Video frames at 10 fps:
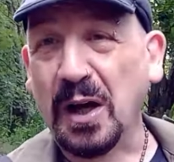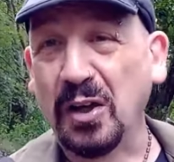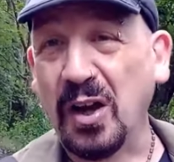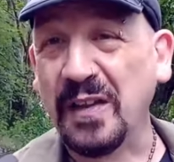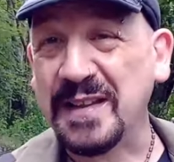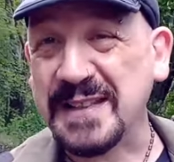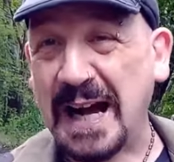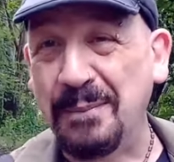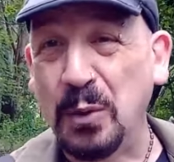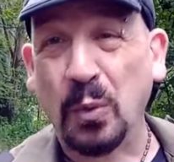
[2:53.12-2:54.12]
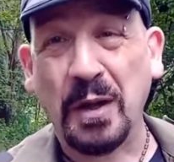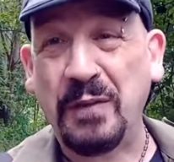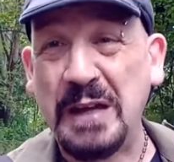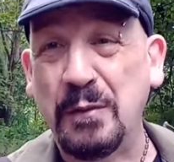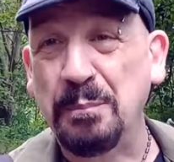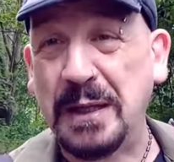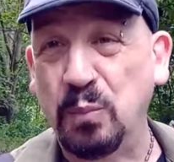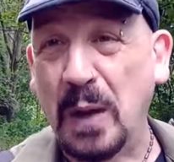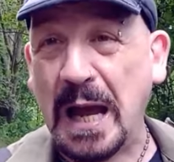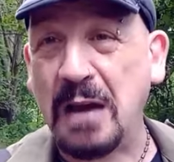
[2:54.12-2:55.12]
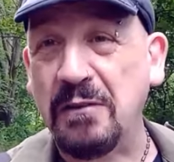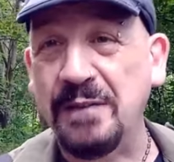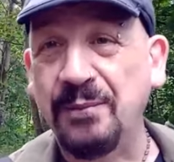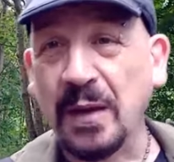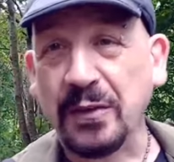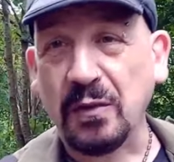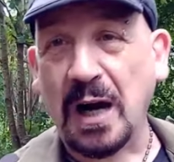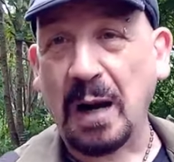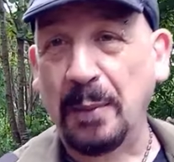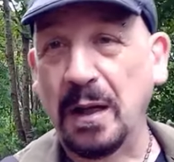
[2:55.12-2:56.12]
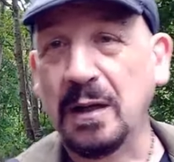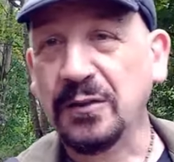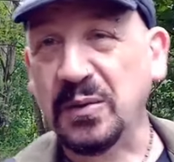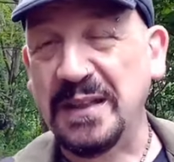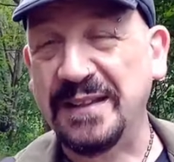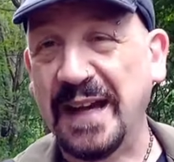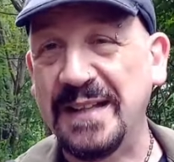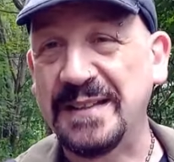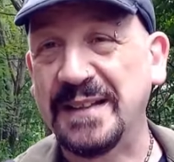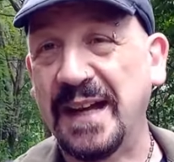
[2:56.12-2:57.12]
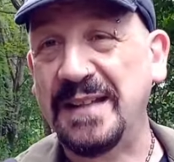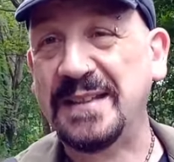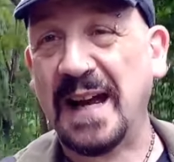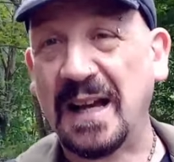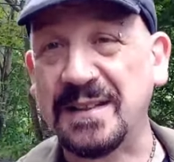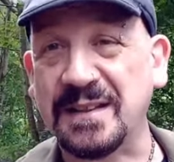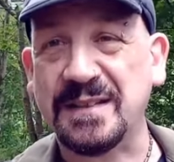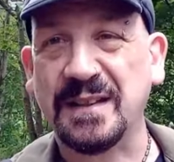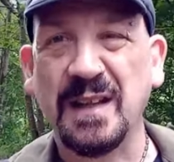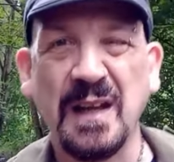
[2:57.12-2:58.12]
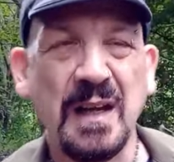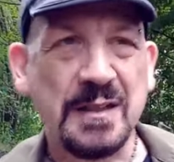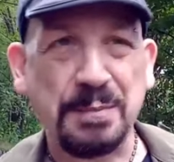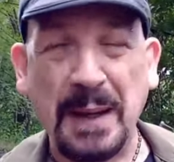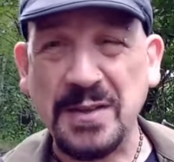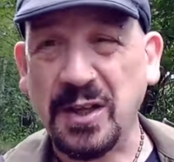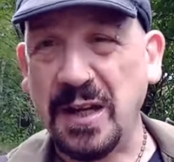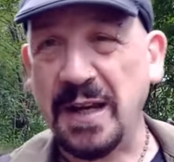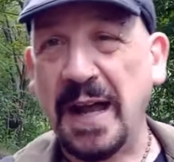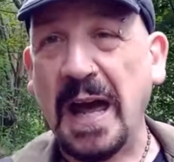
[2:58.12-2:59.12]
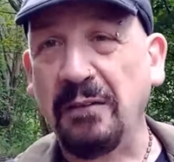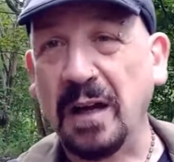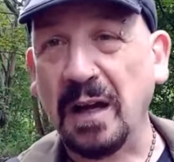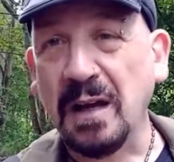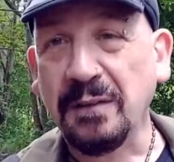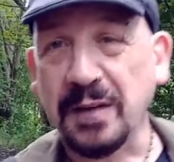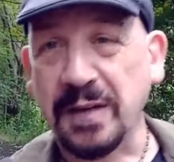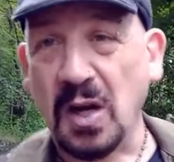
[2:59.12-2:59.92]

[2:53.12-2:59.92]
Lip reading: a lot of the time they wouldn't have even been wearing their armour doing day-to-day tasks, especially in an area that they